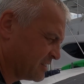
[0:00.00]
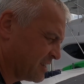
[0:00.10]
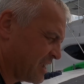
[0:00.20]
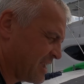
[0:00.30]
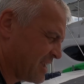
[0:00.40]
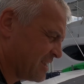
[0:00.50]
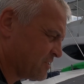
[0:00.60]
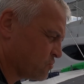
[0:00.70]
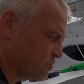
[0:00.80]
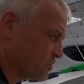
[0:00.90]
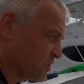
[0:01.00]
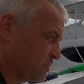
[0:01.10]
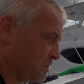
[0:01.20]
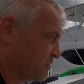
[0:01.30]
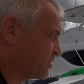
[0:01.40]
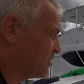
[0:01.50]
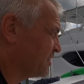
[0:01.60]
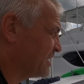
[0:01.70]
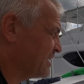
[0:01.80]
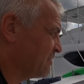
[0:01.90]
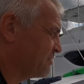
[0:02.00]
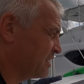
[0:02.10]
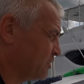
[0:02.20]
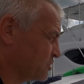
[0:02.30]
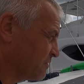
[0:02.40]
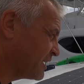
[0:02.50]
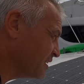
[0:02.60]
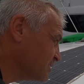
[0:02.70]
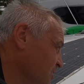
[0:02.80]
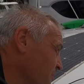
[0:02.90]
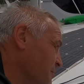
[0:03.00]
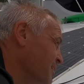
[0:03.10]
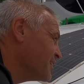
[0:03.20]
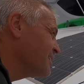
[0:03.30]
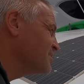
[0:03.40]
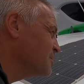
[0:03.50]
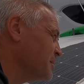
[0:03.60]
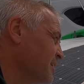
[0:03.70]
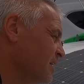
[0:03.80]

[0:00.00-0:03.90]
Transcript: and also we've got the video surveillance equipment that needs to be